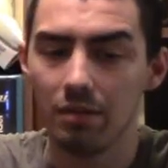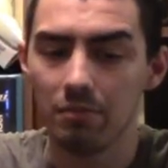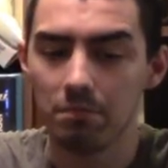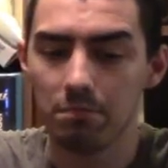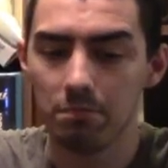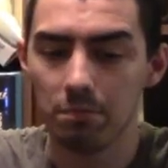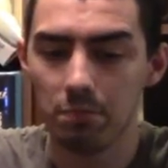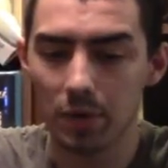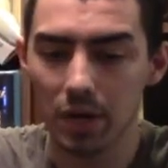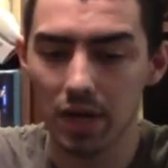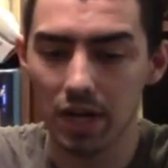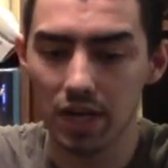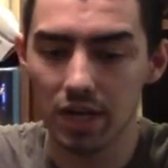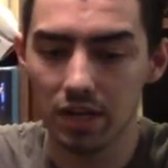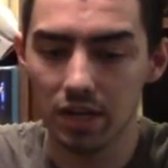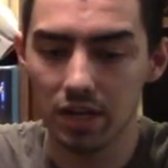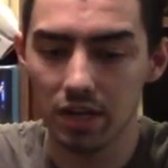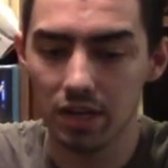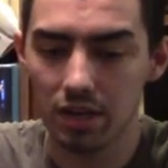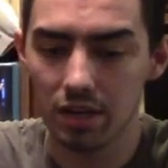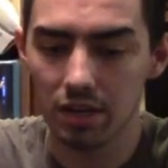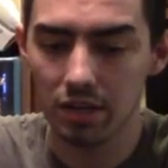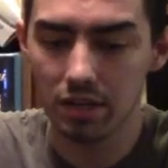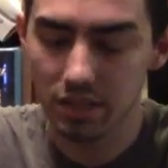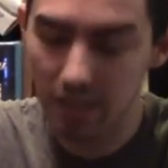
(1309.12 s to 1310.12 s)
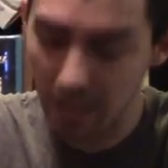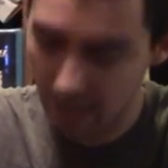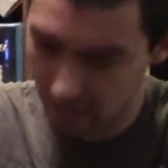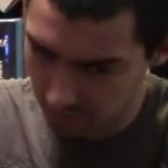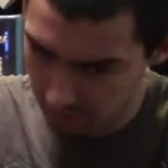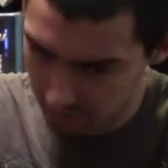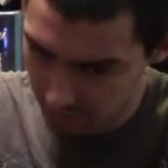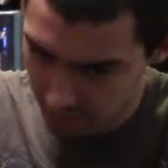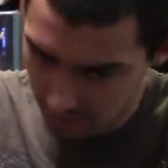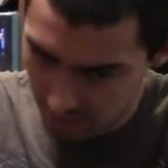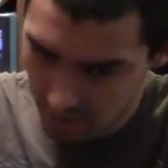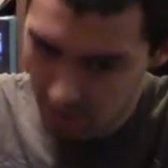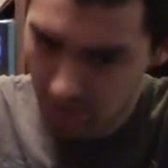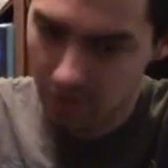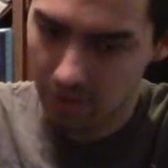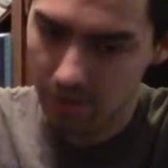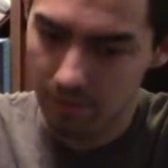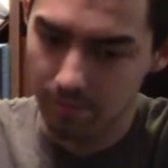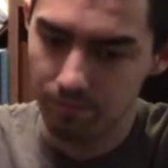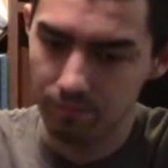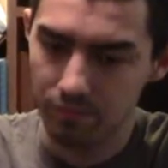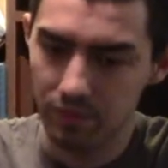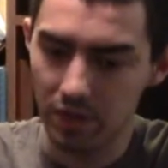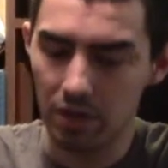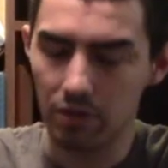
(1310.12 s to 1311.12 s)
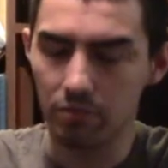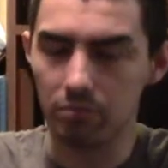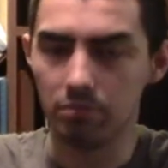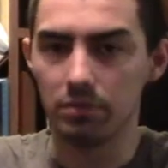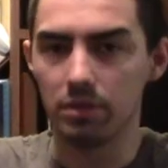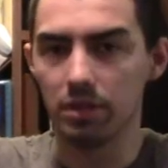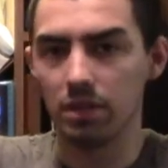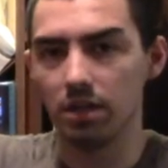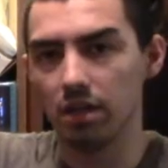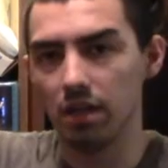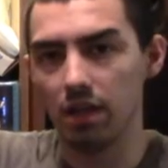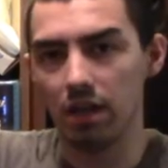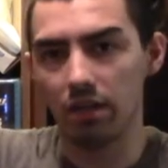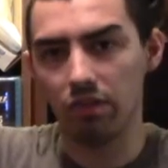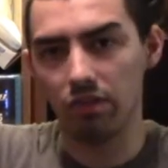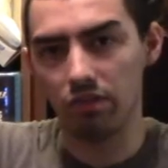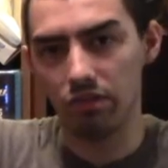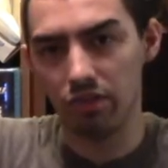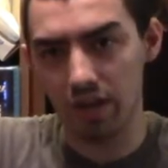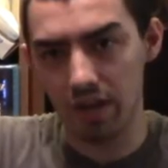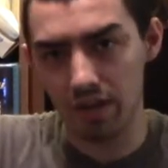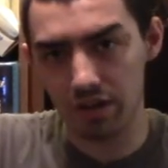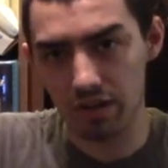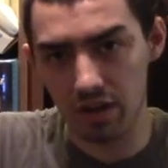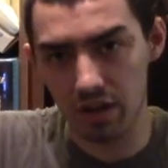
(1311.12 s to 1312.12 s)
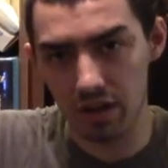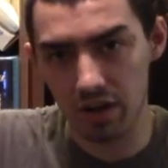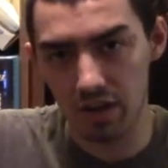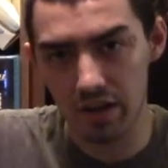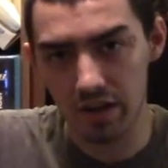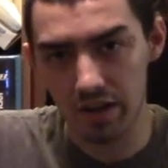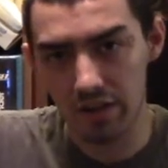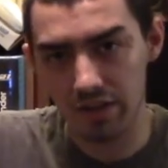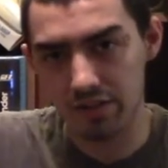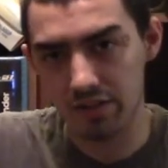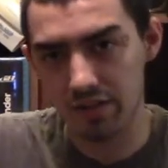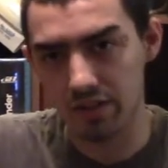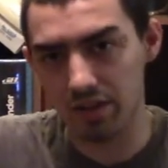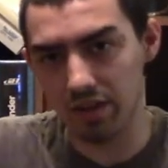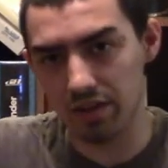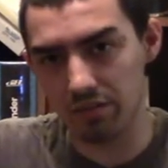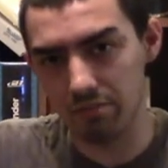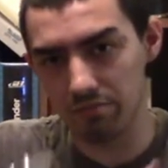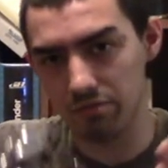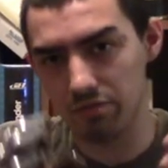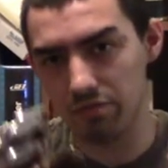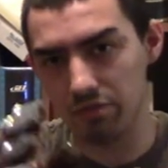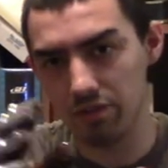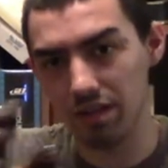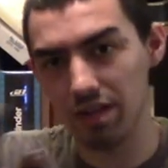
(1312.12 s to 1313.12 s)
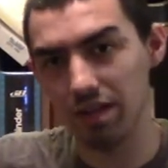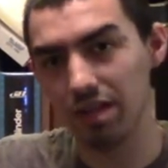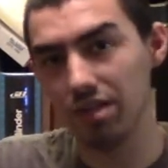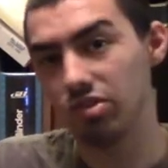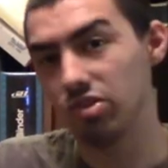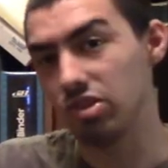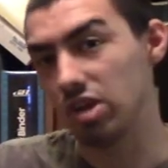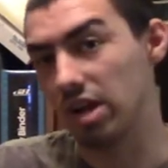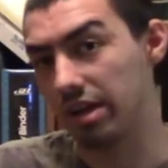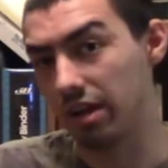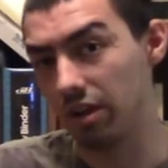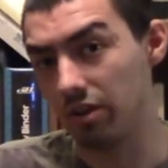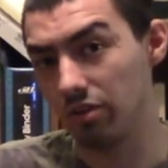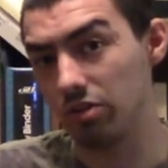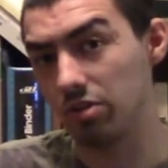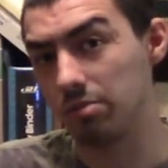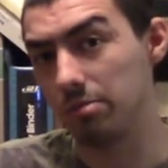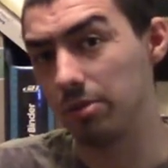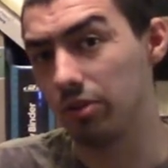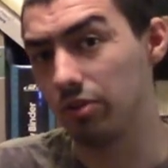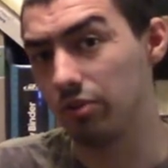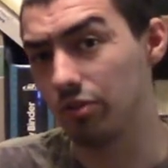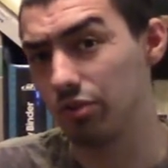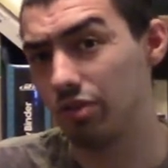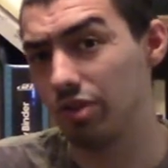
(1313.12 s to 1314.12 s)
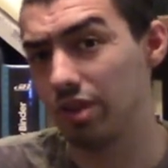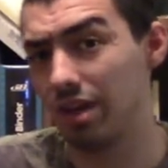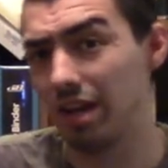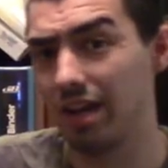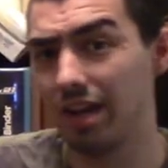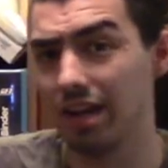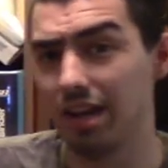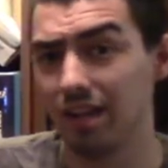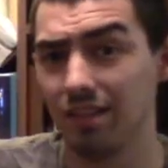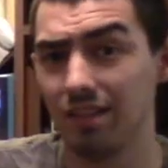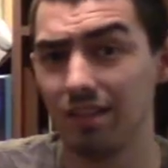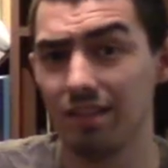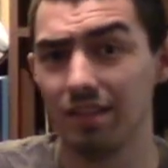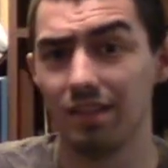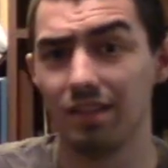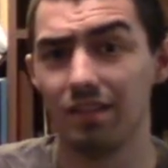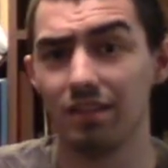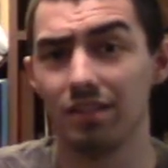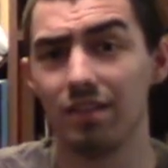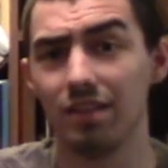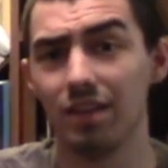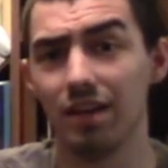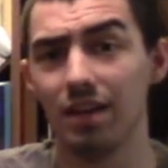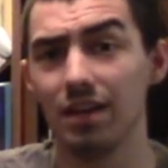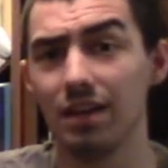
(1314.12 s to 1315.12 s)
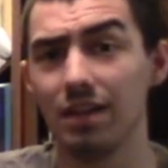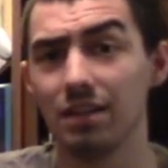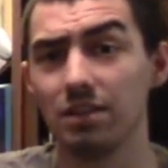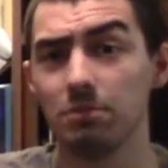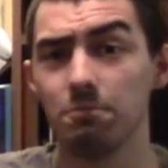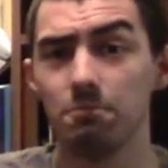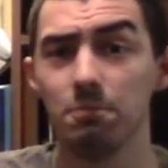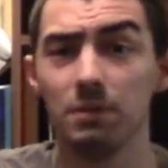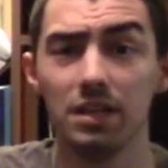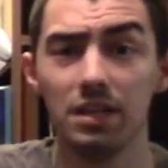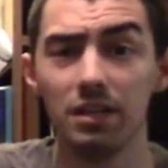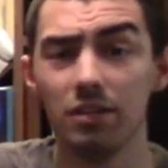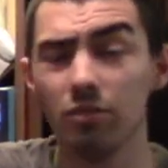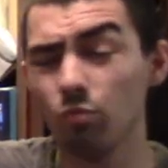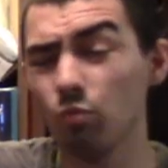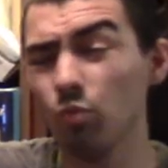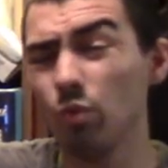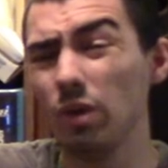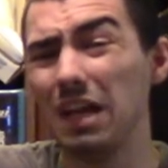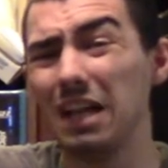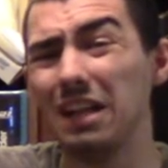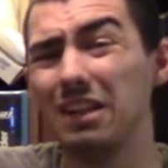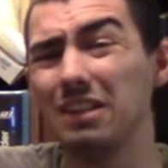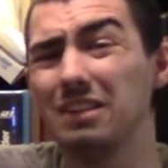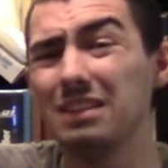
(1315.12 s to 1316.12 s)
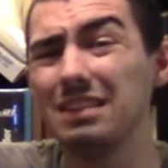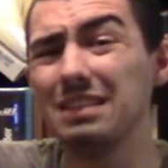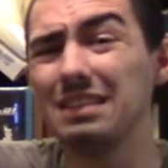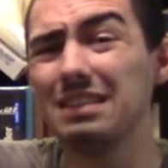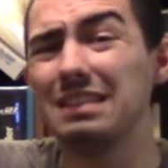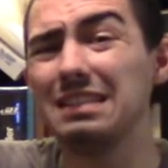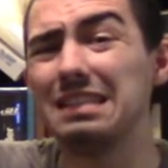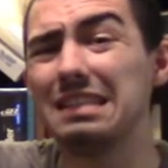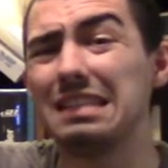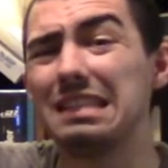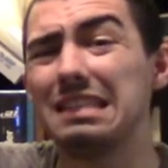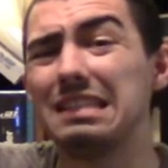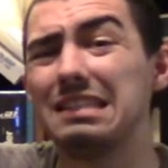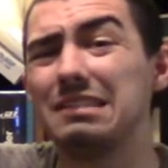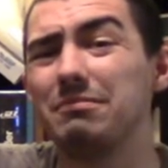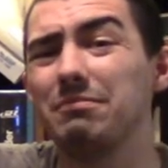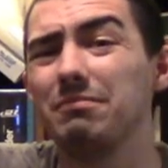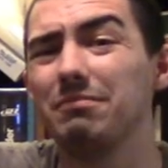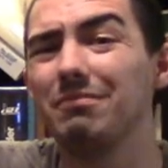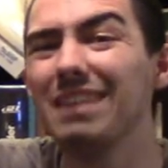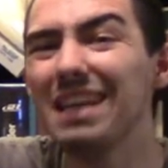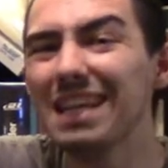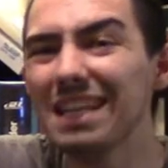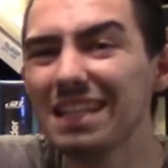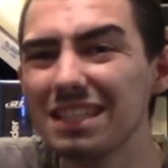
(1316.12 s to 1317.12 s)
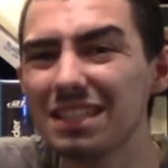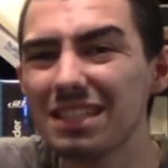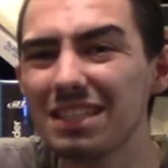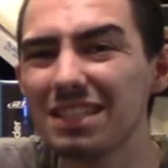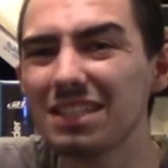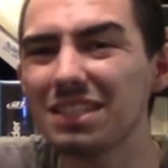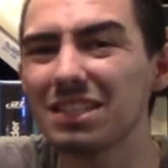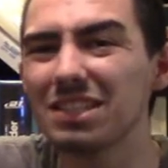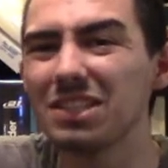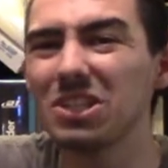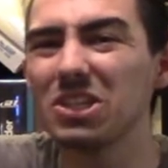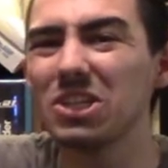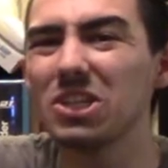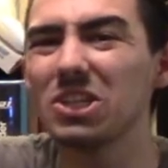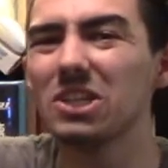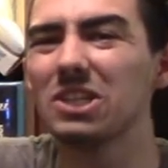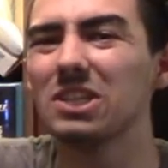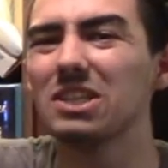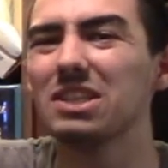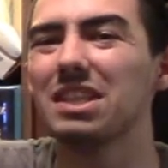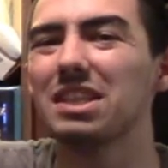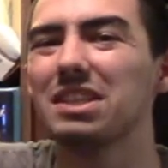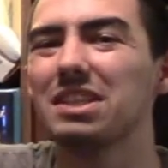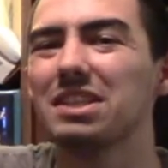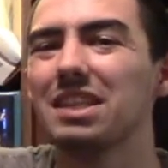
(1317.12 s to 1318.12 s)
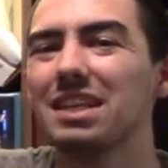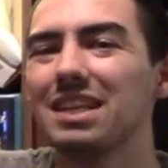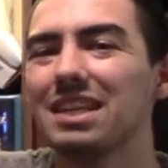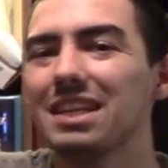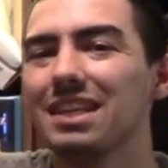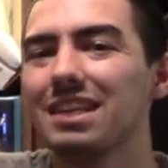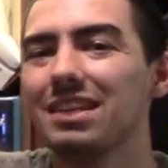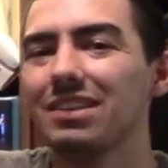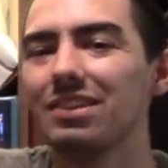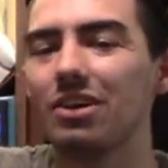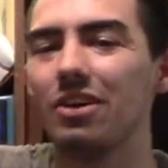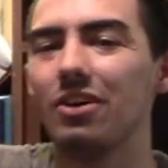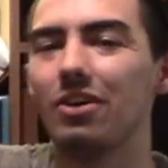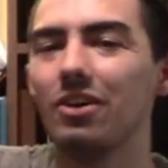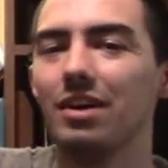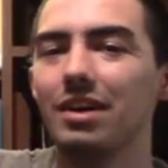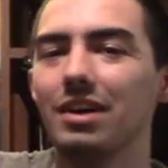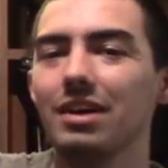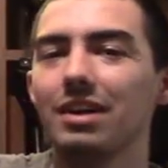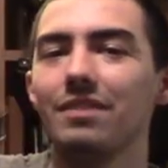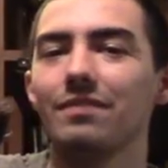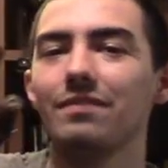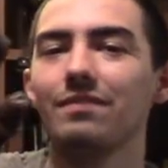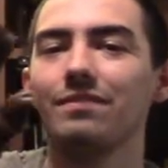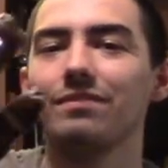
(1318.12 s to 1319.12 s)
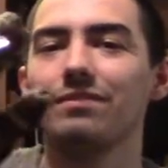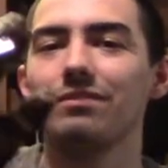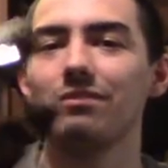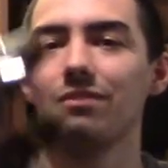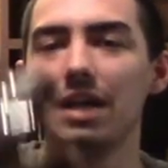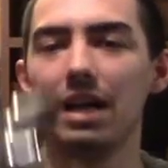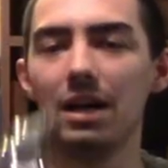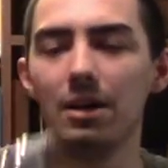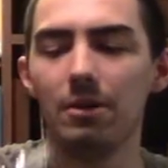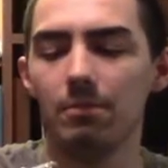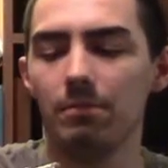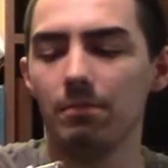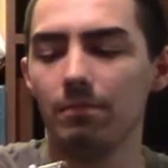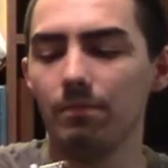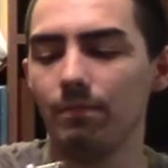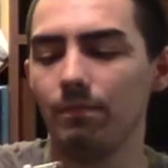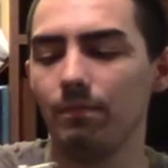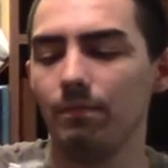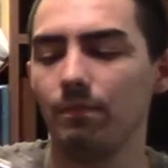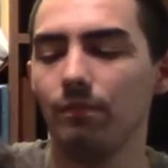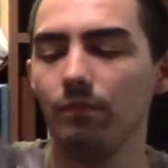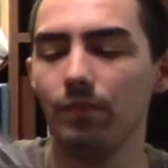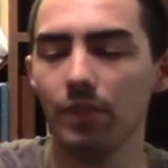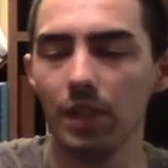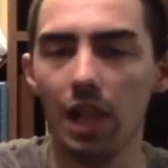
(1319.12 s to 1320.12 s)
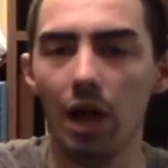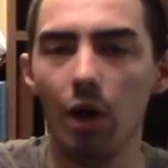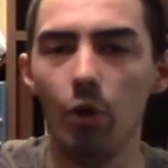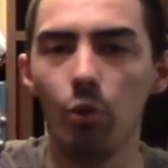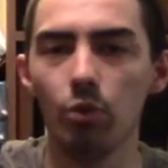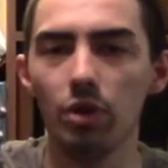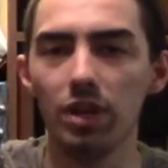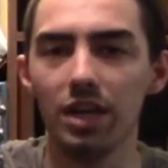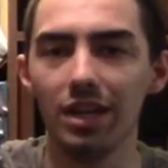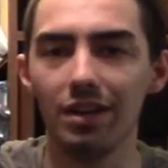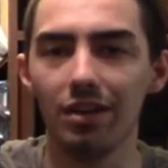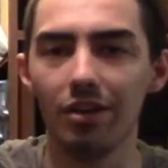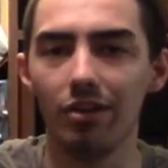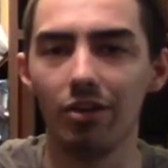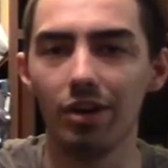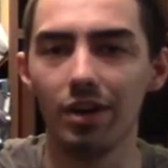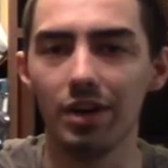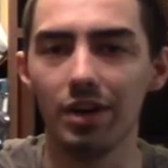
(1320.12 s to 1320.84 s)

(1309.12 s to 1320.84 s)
But, yeah. Now, as I said, guys, please check out some other sites and such. But as well, make sure the things aren't, well, floating on